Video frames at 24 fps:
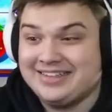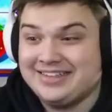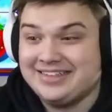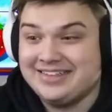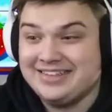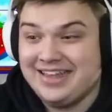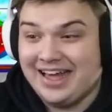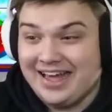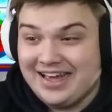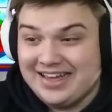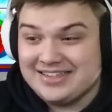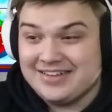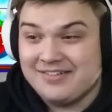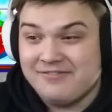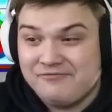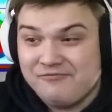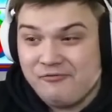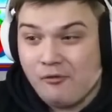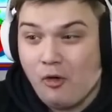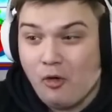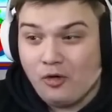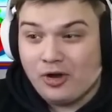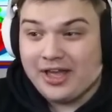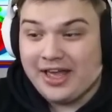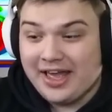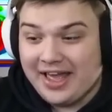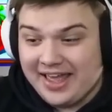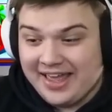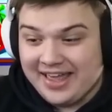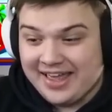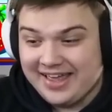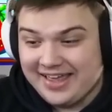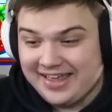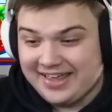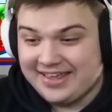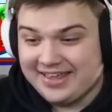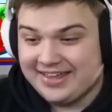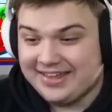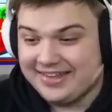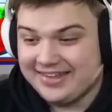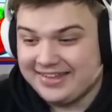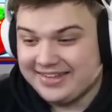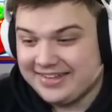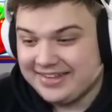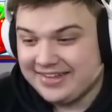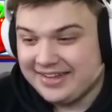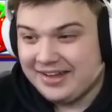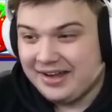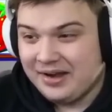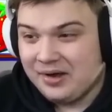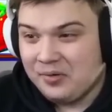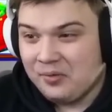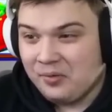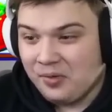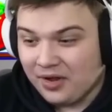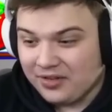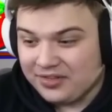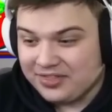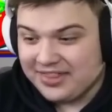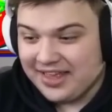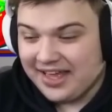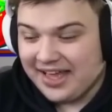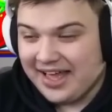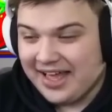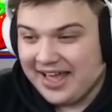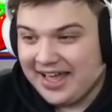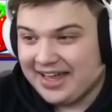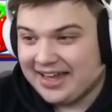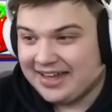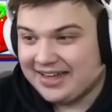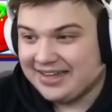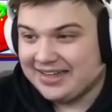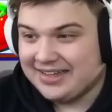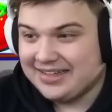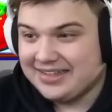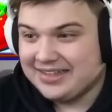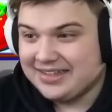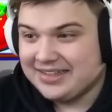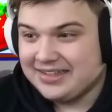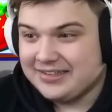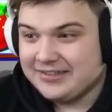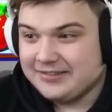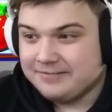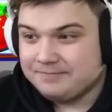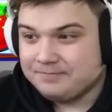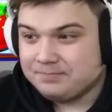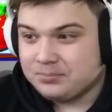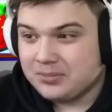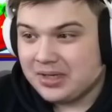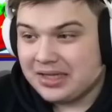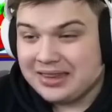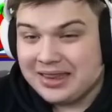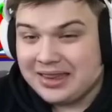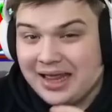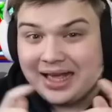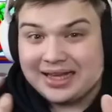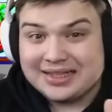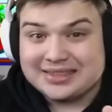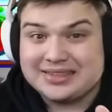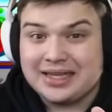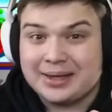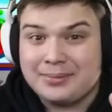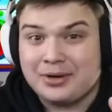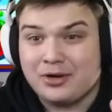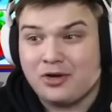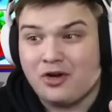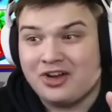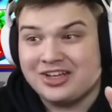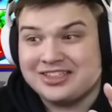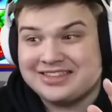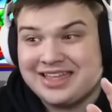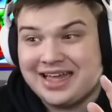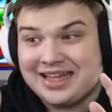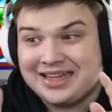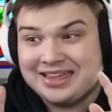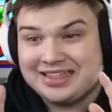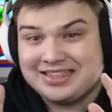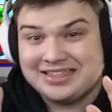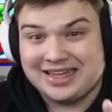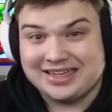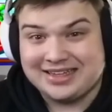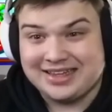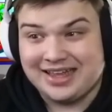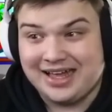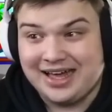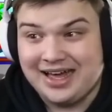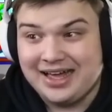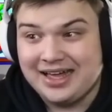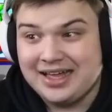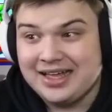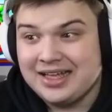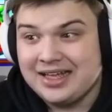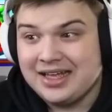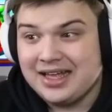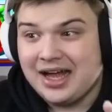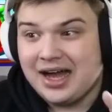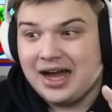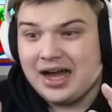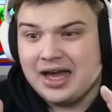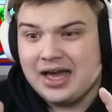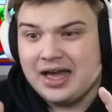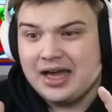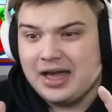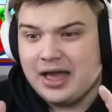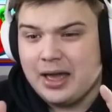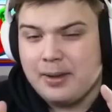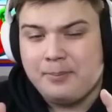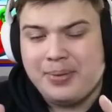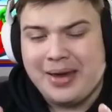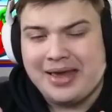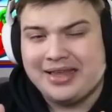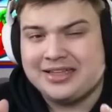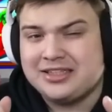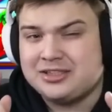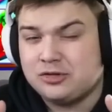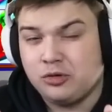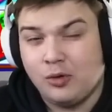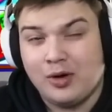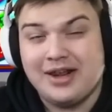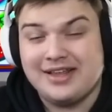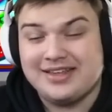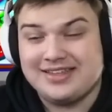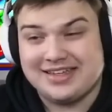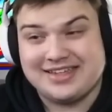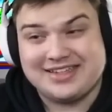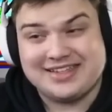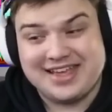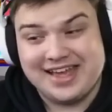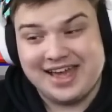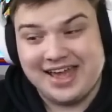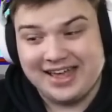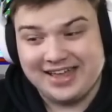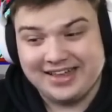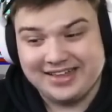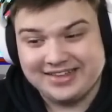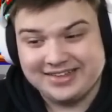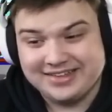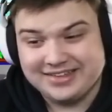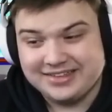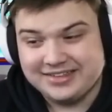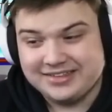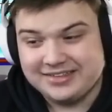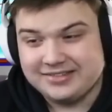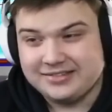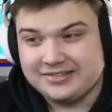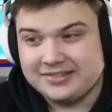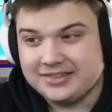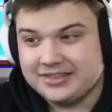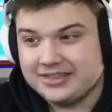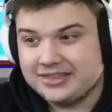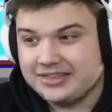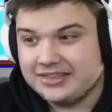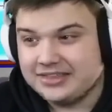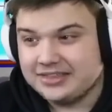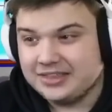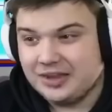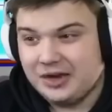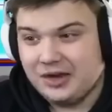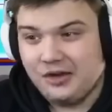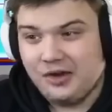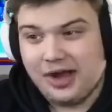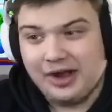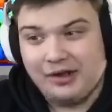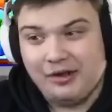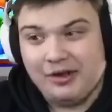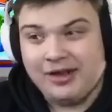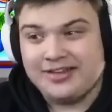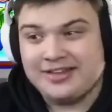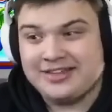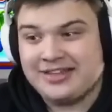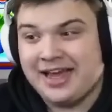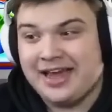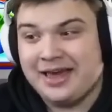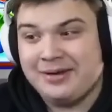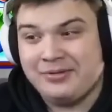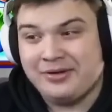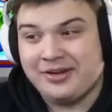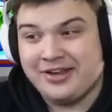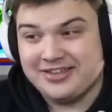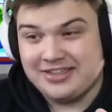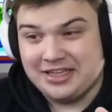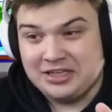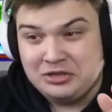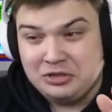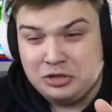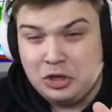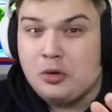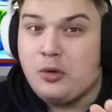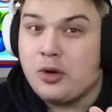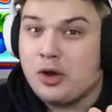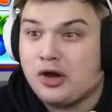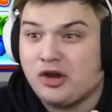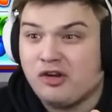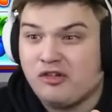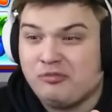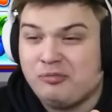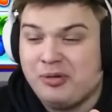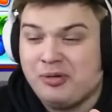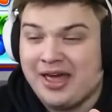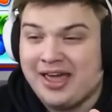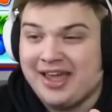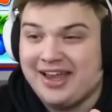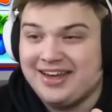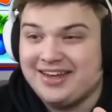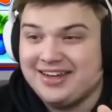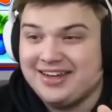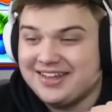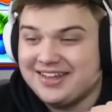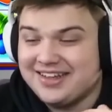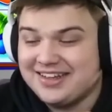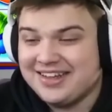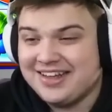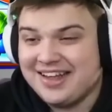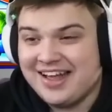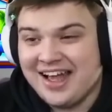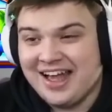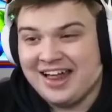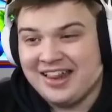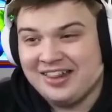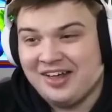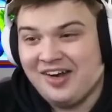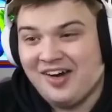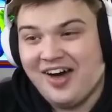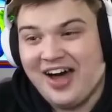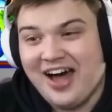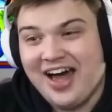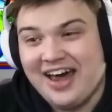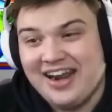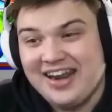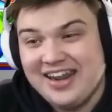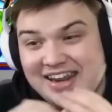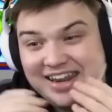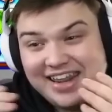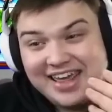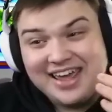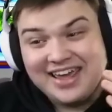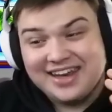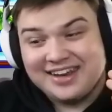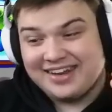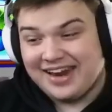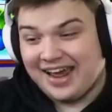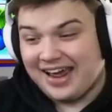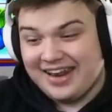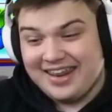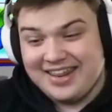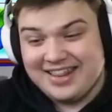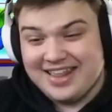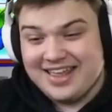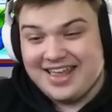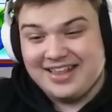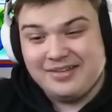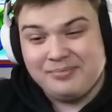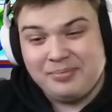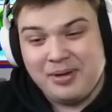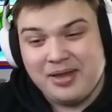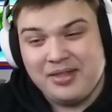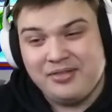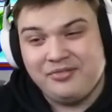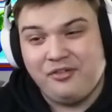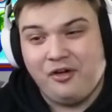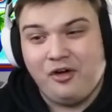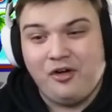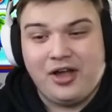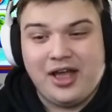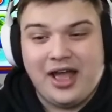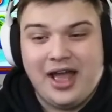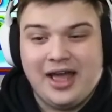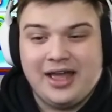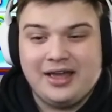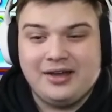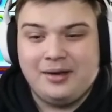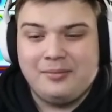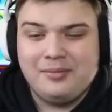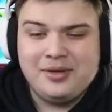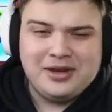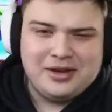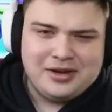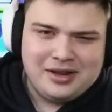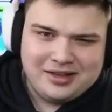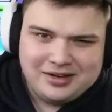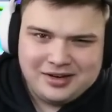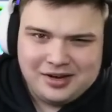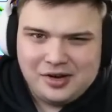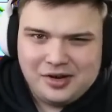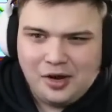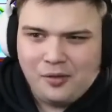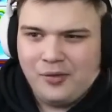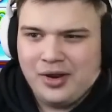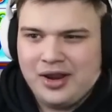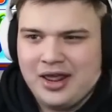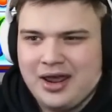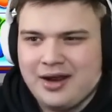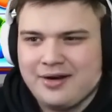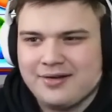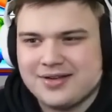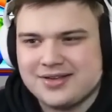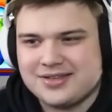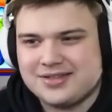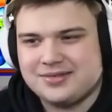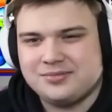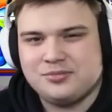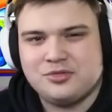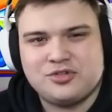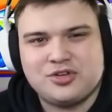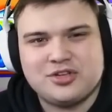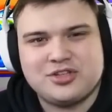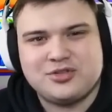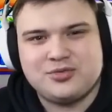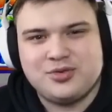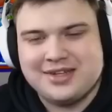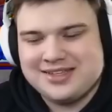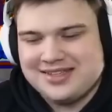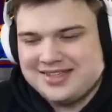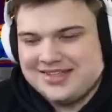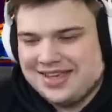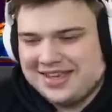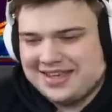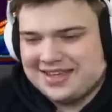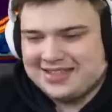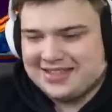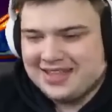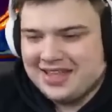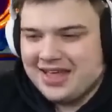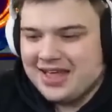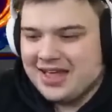That is a 4K hit. What the hell? Last time I got a stack glitch like that, uh, it paid 26K. So I got excited because I knew it could have paid a lot, and it did. And it did. It paid 4K. I mean, nowhere near as much as 26.